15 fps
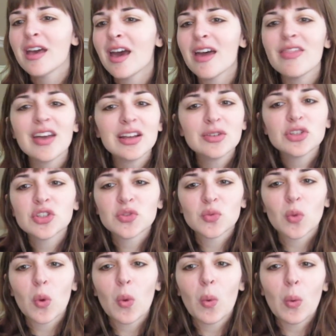And that just
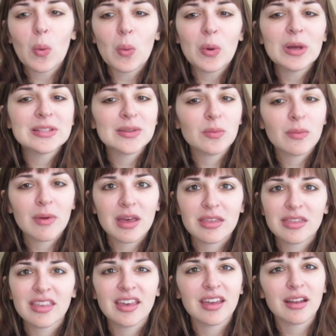wasn't my
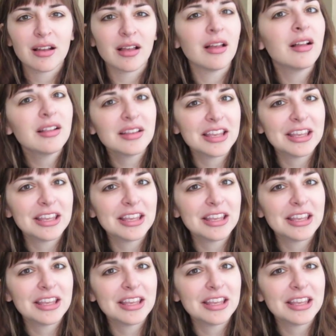thing at all,